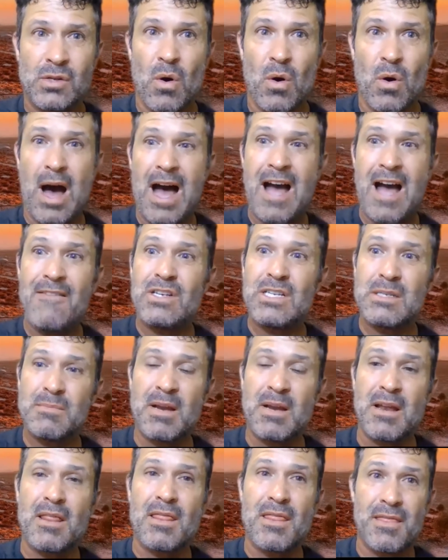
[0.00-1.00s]
So I've
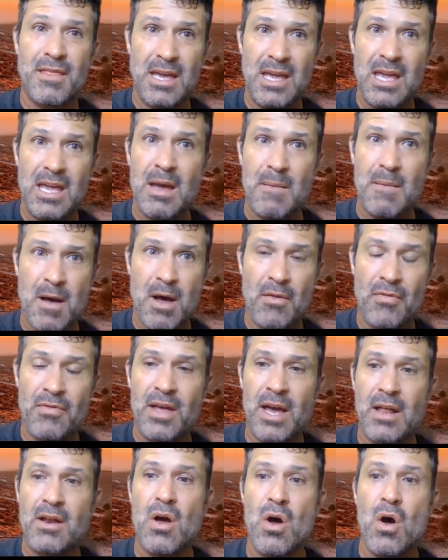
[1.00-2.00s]
just been thinking
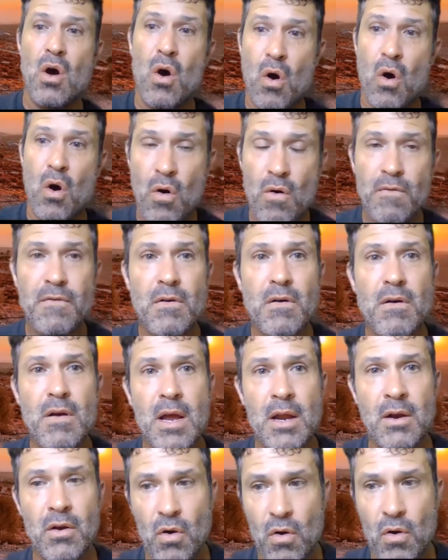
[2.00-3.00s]
about that
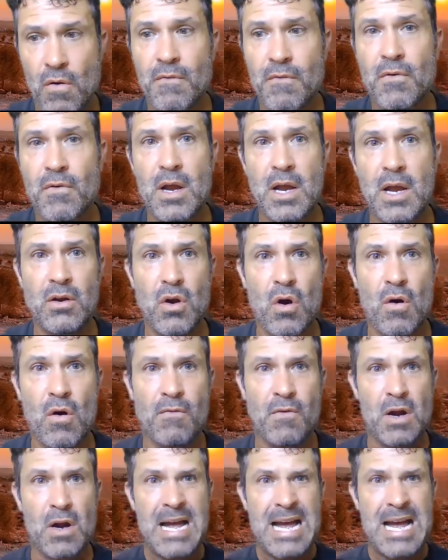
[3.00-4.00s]
over and over and
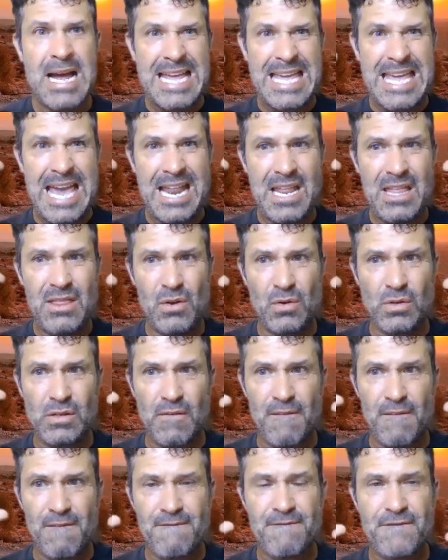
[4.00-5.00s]
over, getting
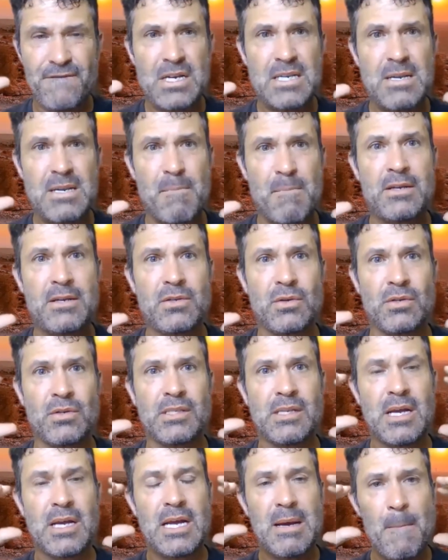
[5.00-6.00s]
those
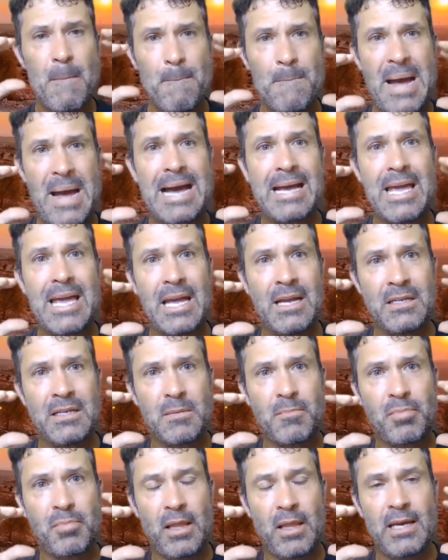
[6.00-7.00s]
fundamentals back
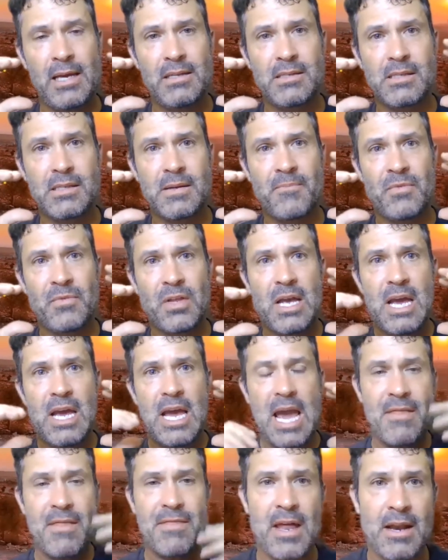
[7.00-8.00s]
into place.
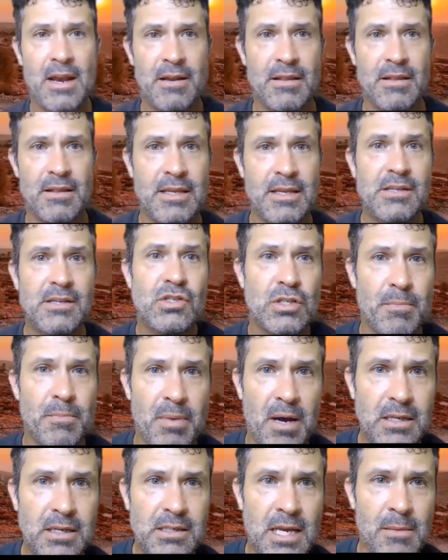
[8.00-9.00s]
And then this
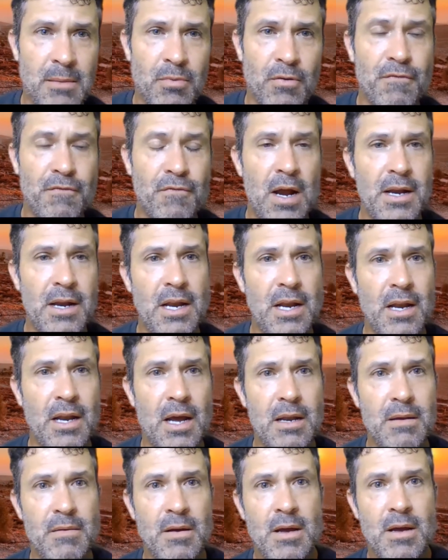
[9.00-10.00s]
Shabbat table
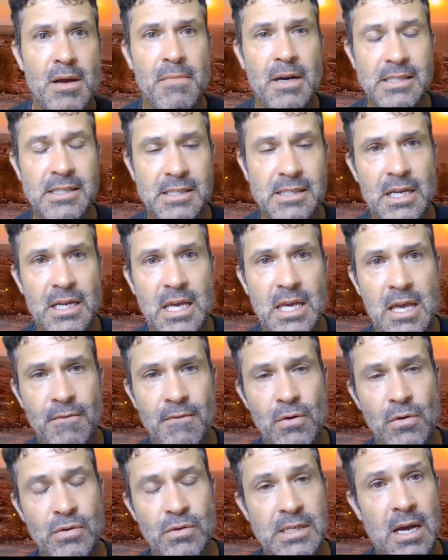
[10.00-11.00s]
Friday night, my son
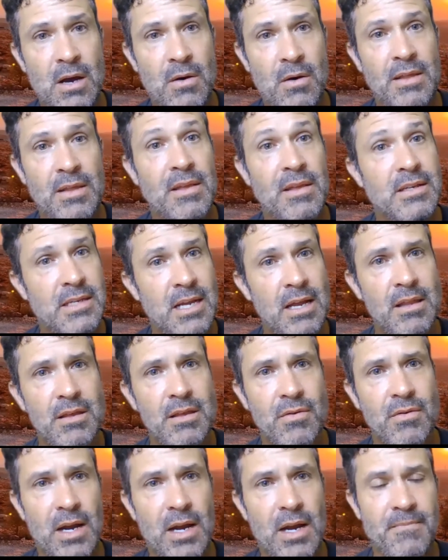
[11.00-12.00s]
Akiva, who's now in the
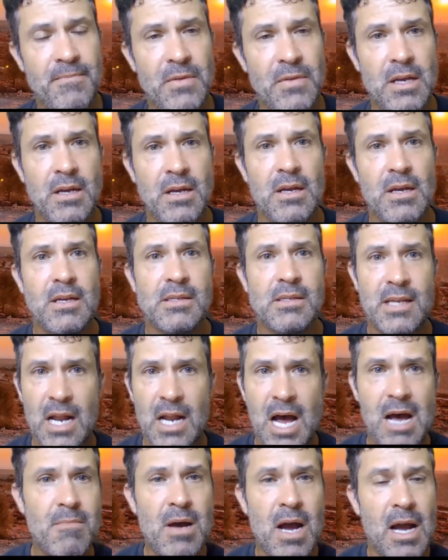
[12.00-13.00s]
10th grade,
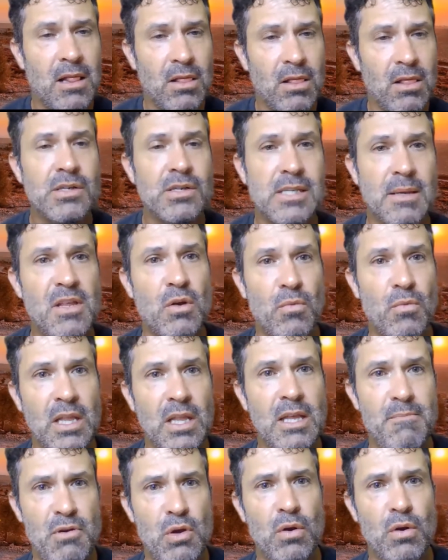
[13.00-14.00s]
said, Abba, I learned
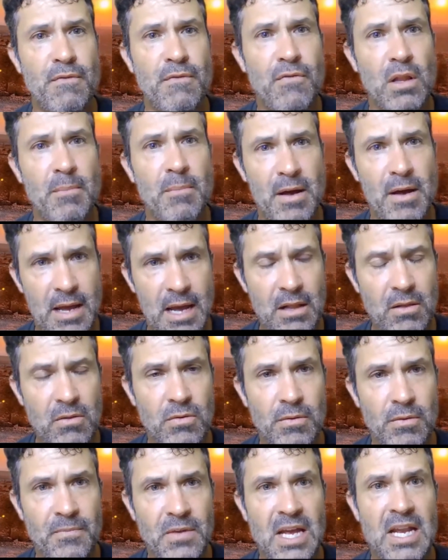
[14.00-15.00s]
something really beautiful about
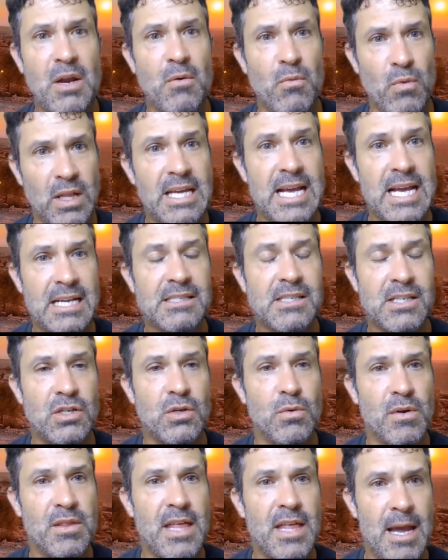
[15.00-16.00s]
Elul, and it really has
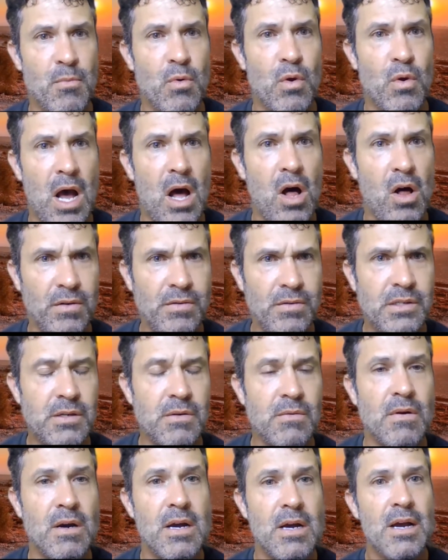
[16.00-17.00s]
to do with Emunah
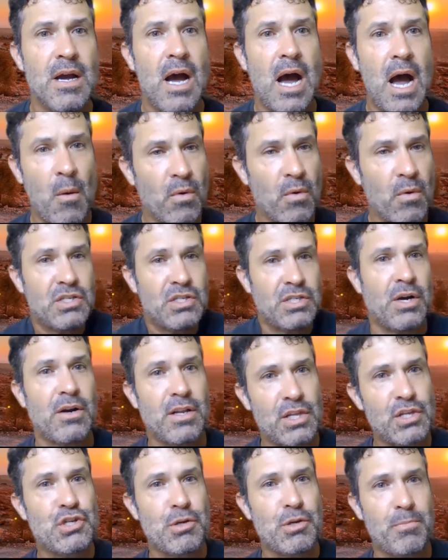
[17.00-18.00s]
also. I want to
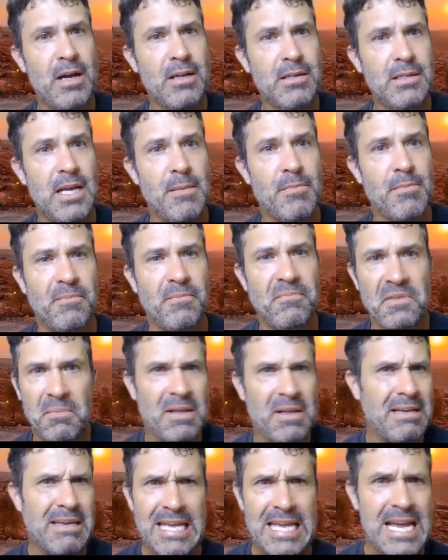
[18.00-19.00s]
share it at the Shabbat table.
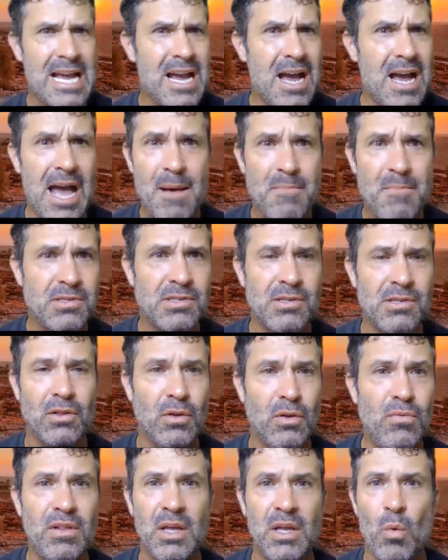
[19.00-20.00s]
I'm like, yeah,
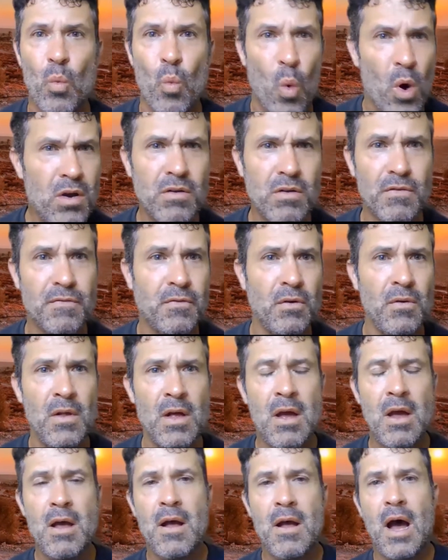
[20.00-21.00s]
absolutely
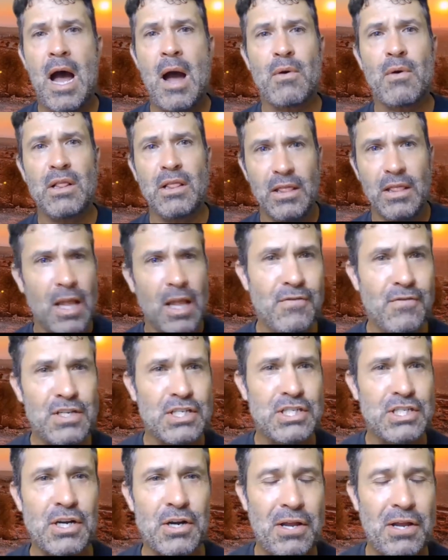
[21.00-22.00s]
wonderful. I would
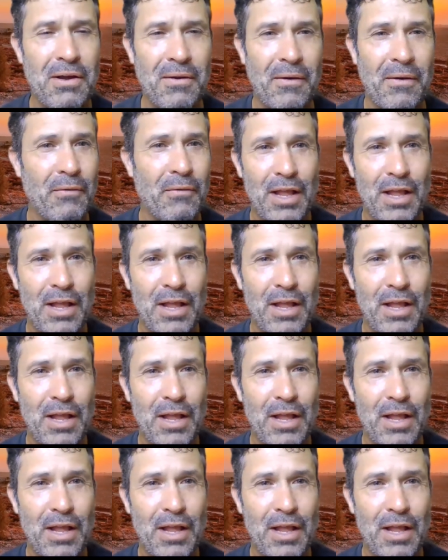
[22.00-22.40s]
love to share it.